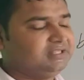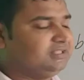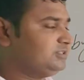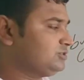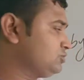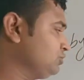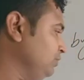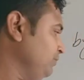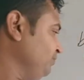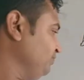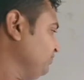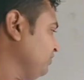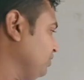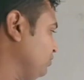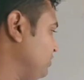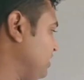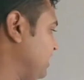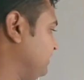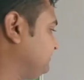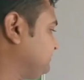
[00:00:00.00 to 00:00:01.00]
So
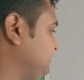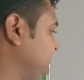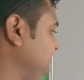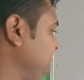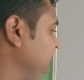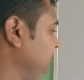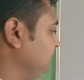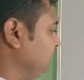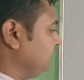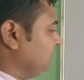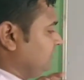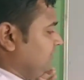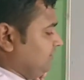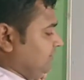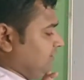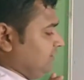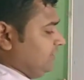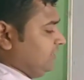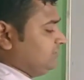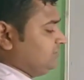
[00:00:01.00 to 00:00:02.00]
we have seen
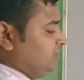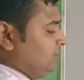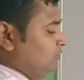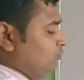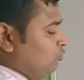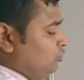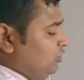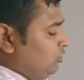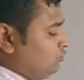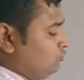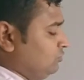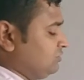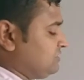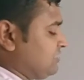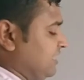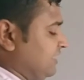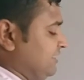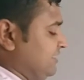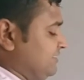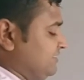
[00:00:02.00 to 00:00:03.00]
here the molecules
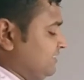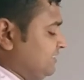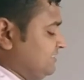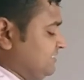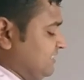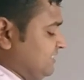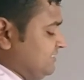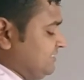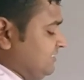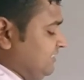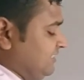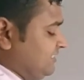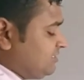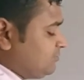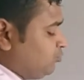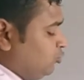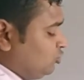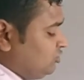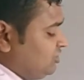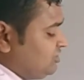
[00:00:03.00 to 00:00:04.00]
are interchanging its
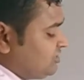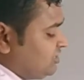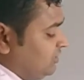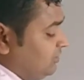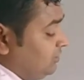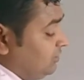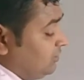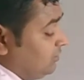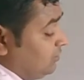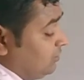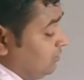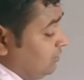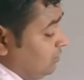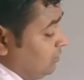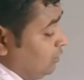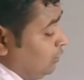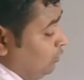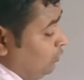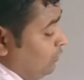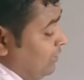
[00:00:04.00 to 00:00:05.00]
position
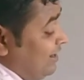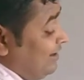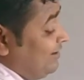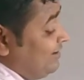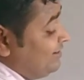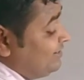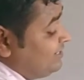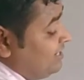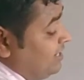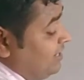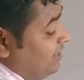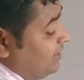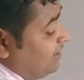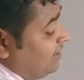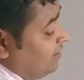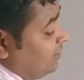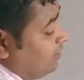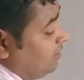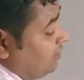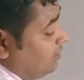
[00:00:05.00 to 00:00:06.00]
while heating.
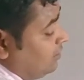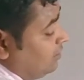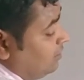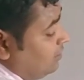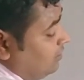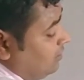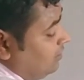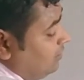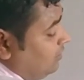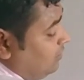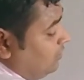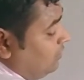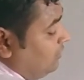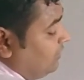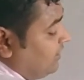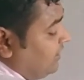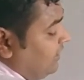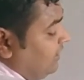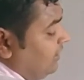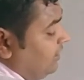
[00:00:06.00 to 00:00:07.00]

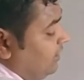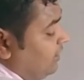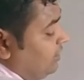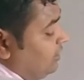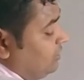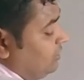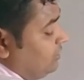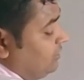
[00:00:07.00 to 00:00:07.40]
Okay,